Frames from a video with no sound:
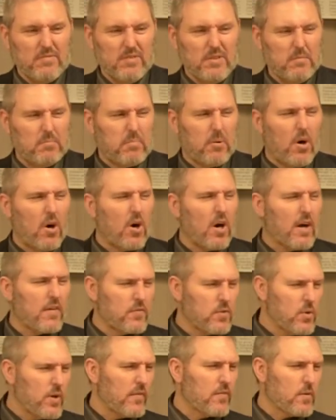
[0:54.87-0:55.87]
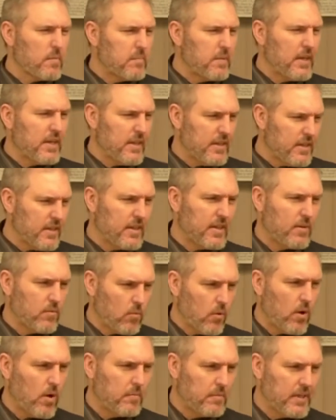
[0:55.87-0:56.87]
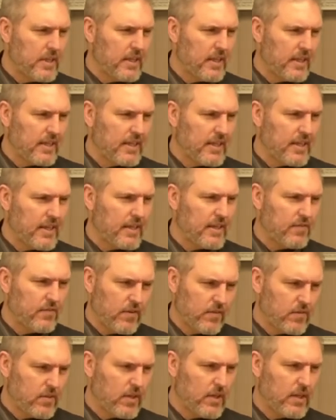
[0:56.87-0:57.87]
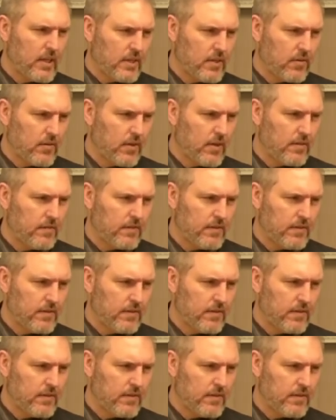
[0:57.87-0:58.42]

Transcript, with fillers: Paul, have you ever been into any raw meat like that? Have you ever done that in your life?